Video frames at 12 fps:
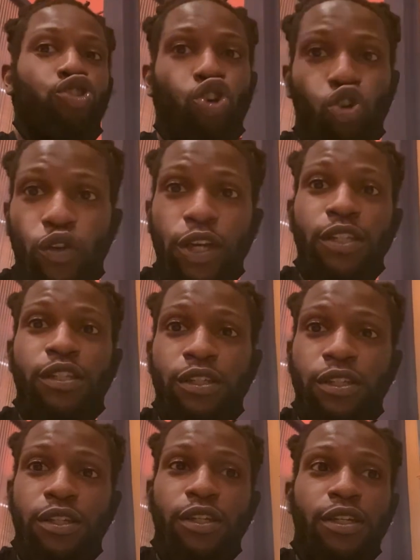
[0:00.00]
Chuy's
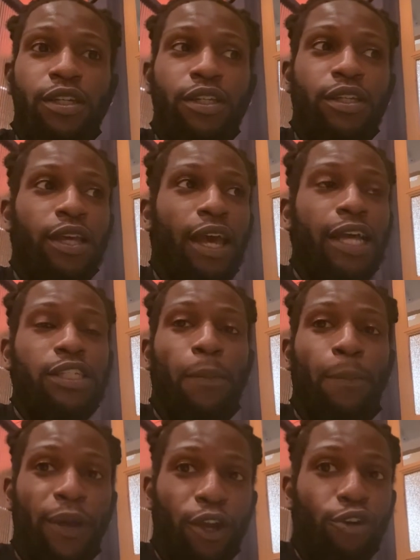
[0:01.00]
has a
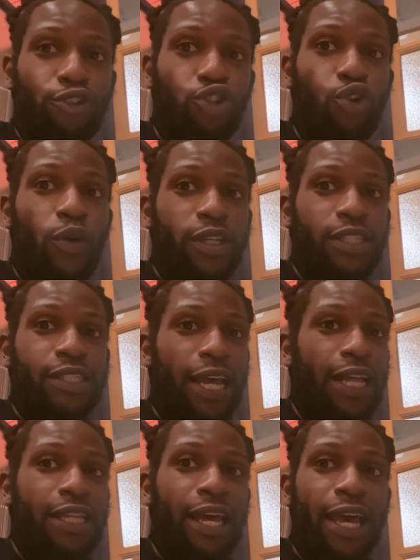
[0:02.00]
bigger Chuy's than
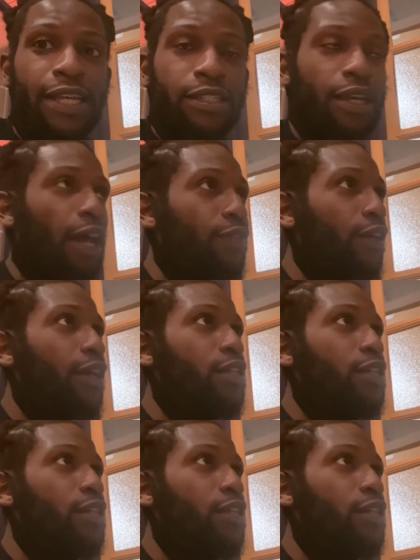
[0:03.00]
Tallahassee, I think.